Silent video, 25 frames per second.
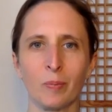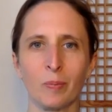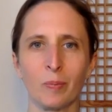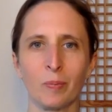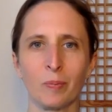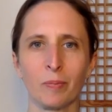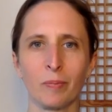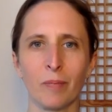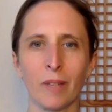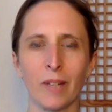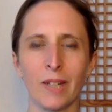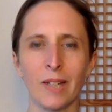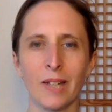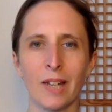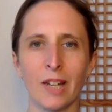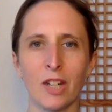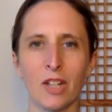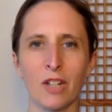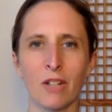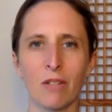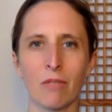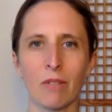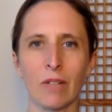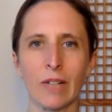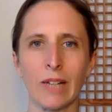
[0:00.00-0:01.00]

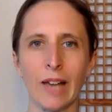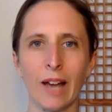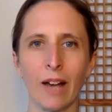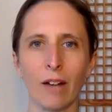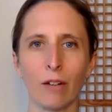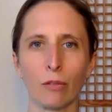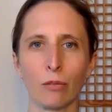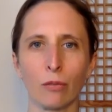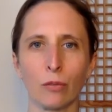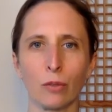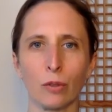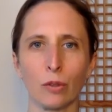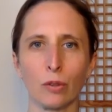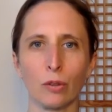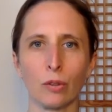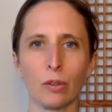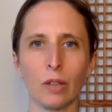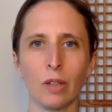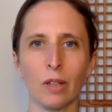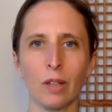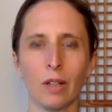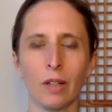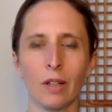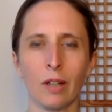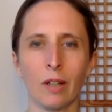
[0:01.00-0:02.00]
Meditation really helpful,
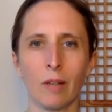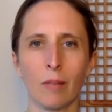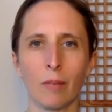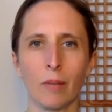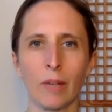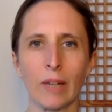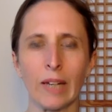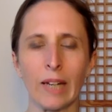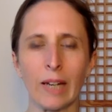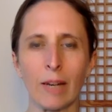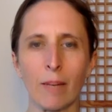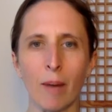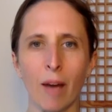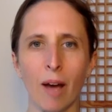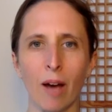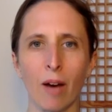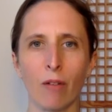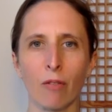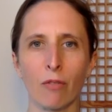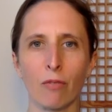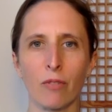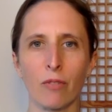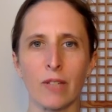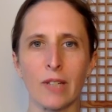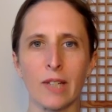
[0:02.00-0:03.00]
bringing about
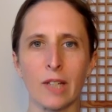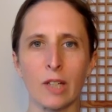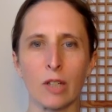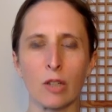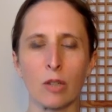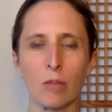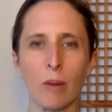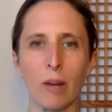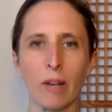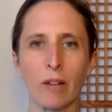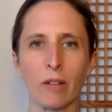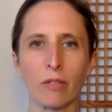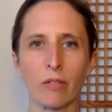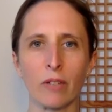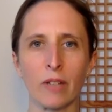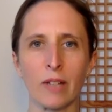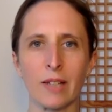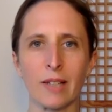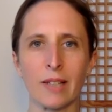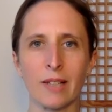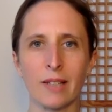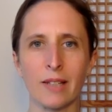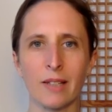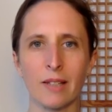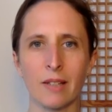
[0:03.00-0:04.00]
physical
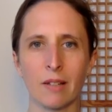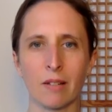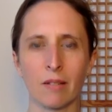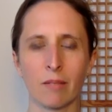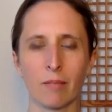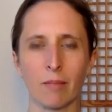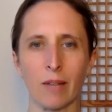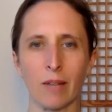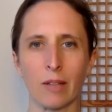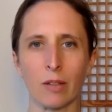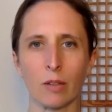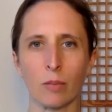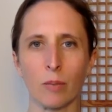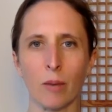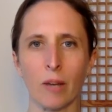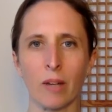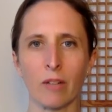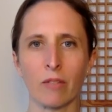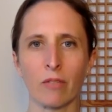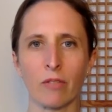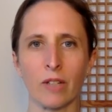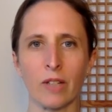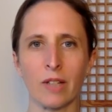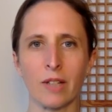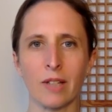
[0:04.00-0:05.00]
benefits, mental
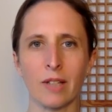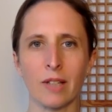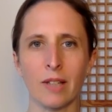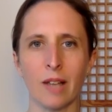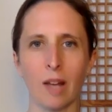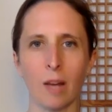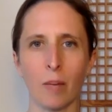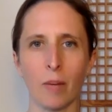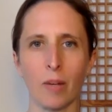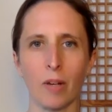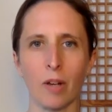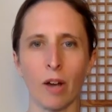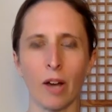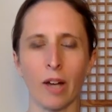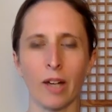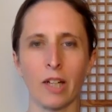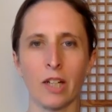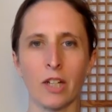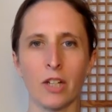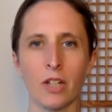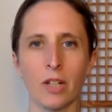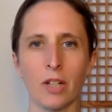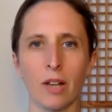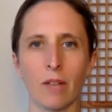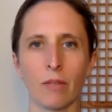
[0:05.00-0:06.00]
benefits, helping our
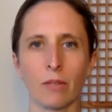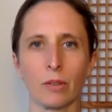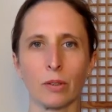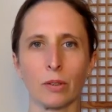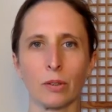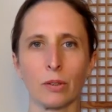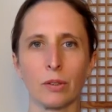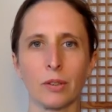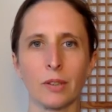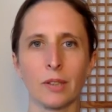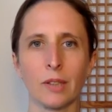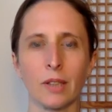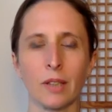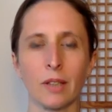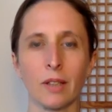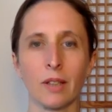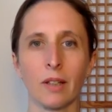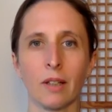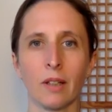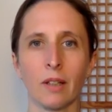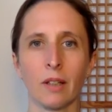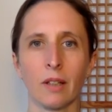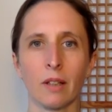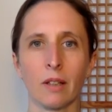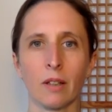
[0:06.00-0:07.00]
energy levels,
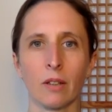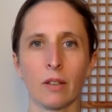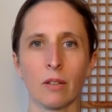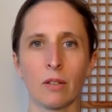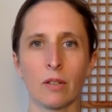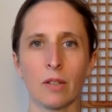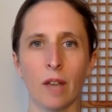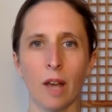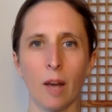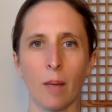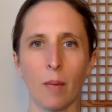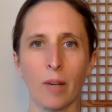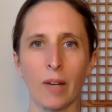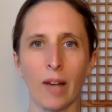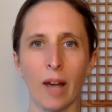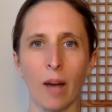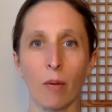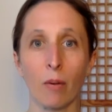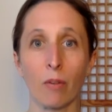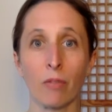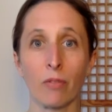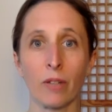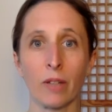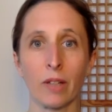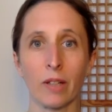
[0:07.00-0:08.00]
also helping how we're
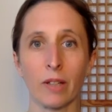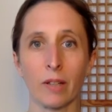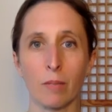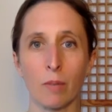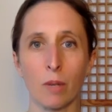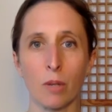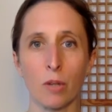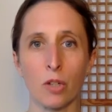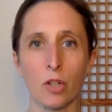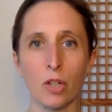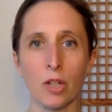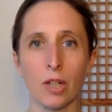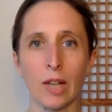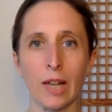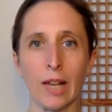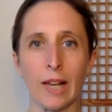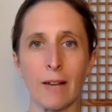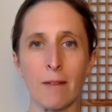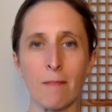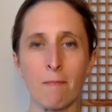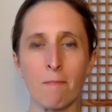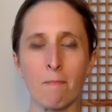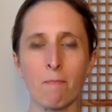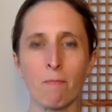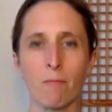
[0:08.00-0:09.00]
feeling emotionally,
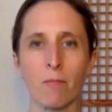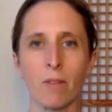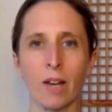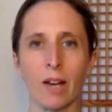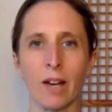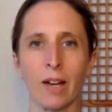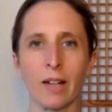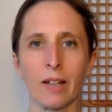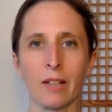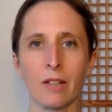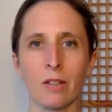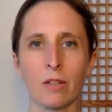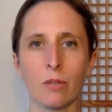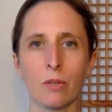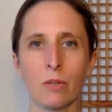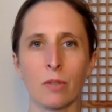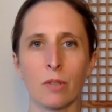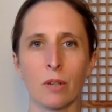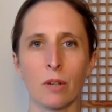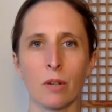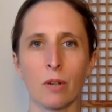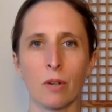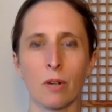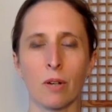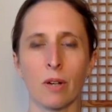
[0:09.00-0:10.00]
and
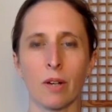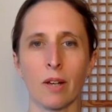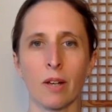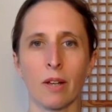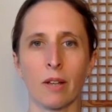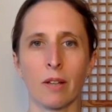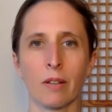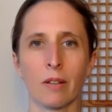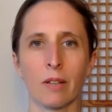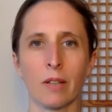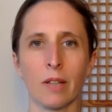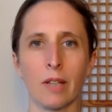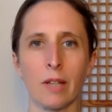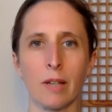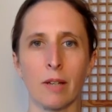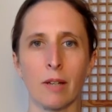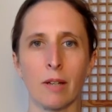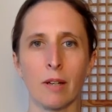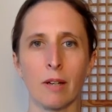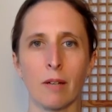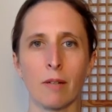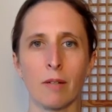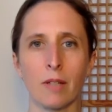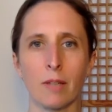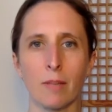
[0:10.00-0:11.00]
also the
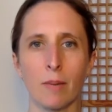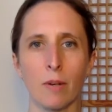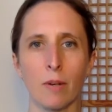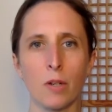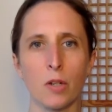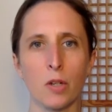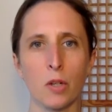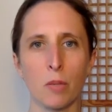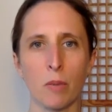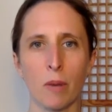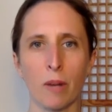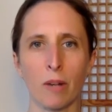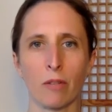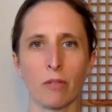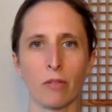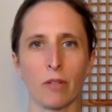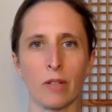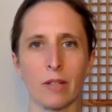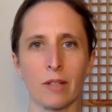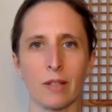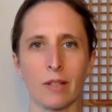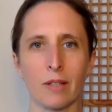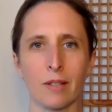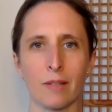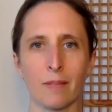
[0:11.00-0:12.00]
spiritual
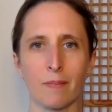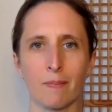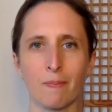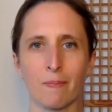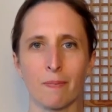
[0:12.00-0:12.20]
benefits.